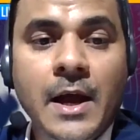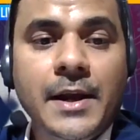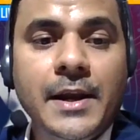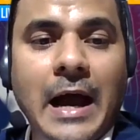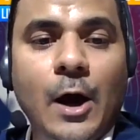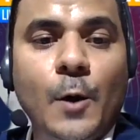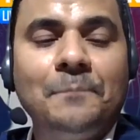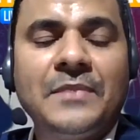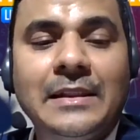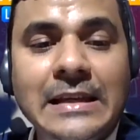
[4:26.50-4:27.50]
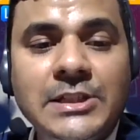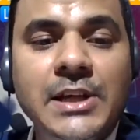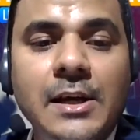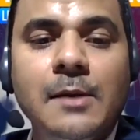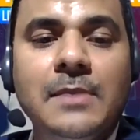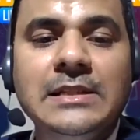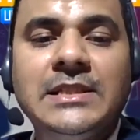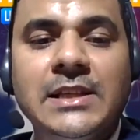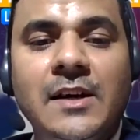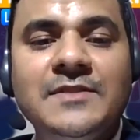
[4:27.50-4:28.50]
Now, this gentleman
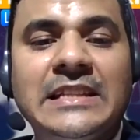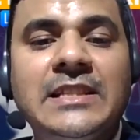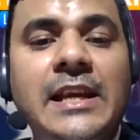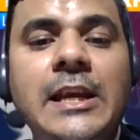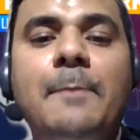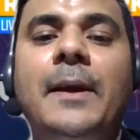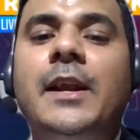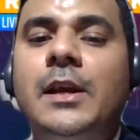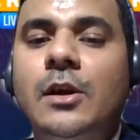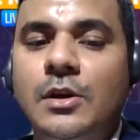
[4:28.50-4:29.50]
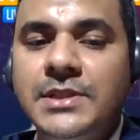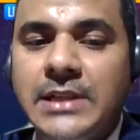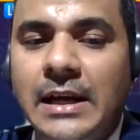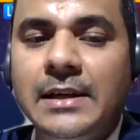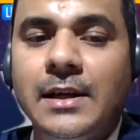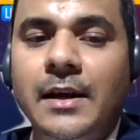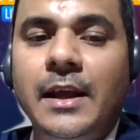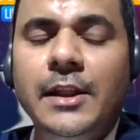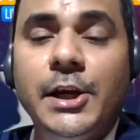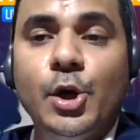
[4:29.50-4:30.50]
serves as an independent consultant
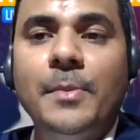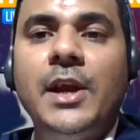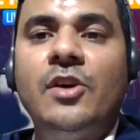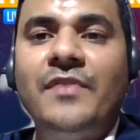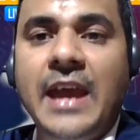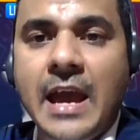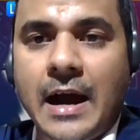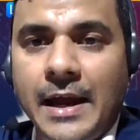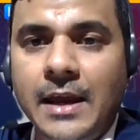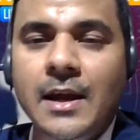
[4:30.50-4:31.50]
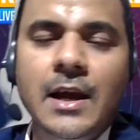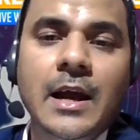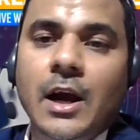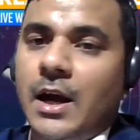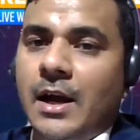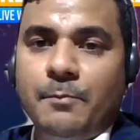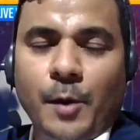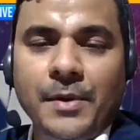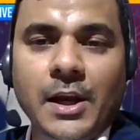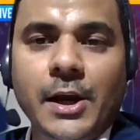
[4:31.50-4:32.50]
in the domain of AI,
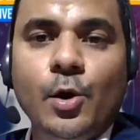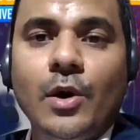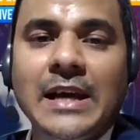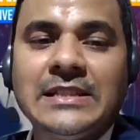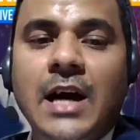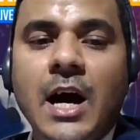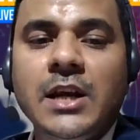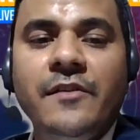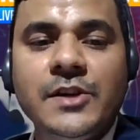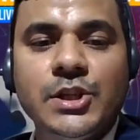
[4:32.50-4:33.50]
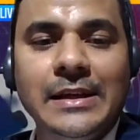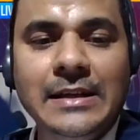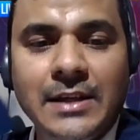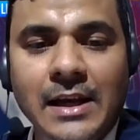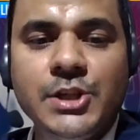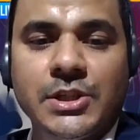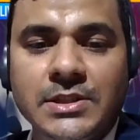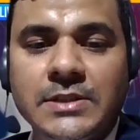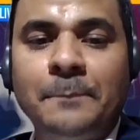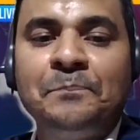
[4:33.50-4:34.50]
popularly known as artificial
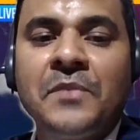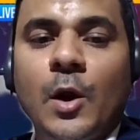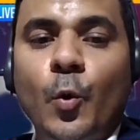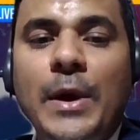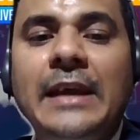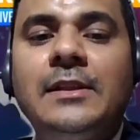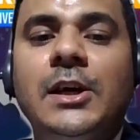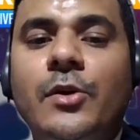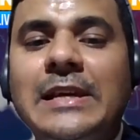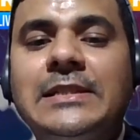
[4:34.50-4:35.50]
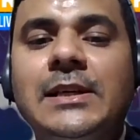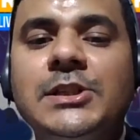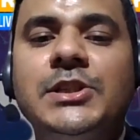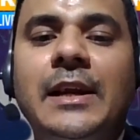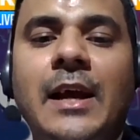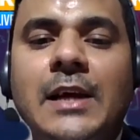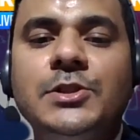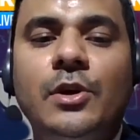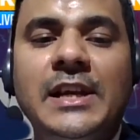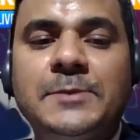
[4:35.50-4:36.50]
intelligence, with research and
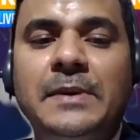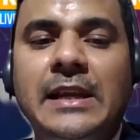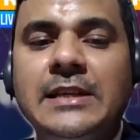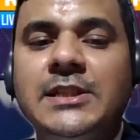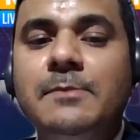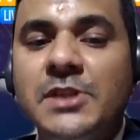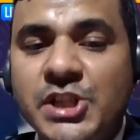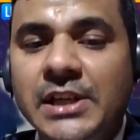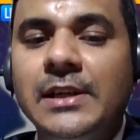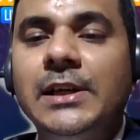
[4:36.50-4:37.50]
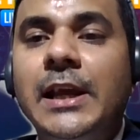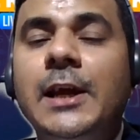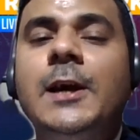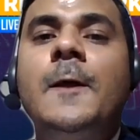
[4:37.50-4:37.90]
hands-on expertise in machine learning,